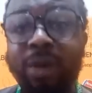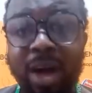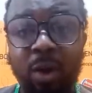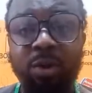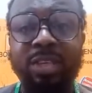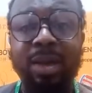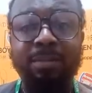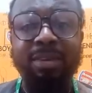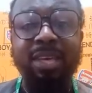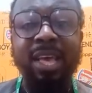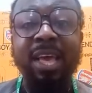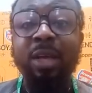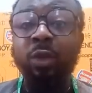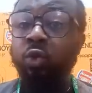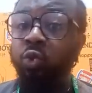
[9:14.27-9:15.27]
over us.
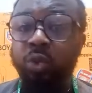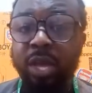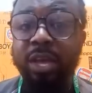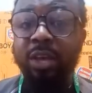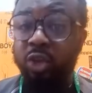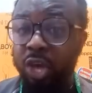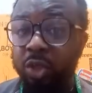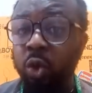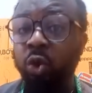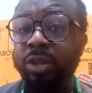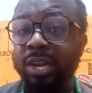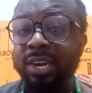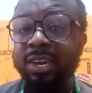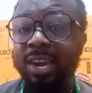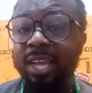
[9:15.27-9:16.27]
Abi today, she know
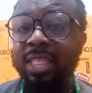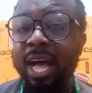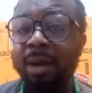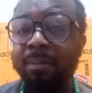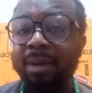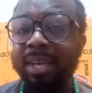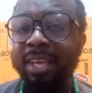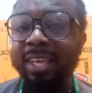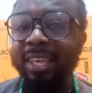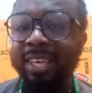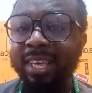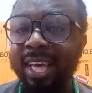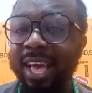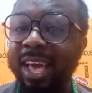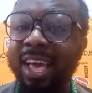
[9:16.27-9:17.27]
they regret them.
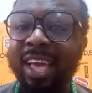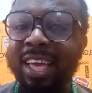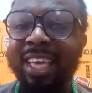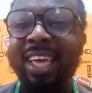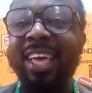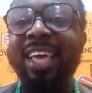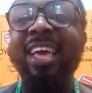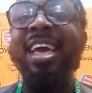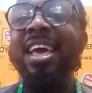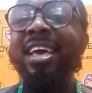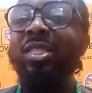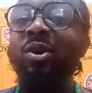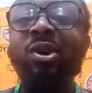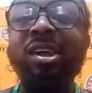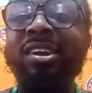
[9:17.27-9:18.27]

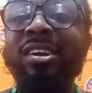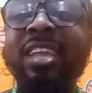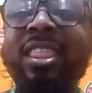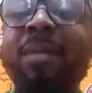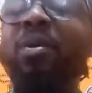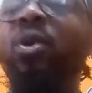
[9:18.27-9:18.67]
You know they regret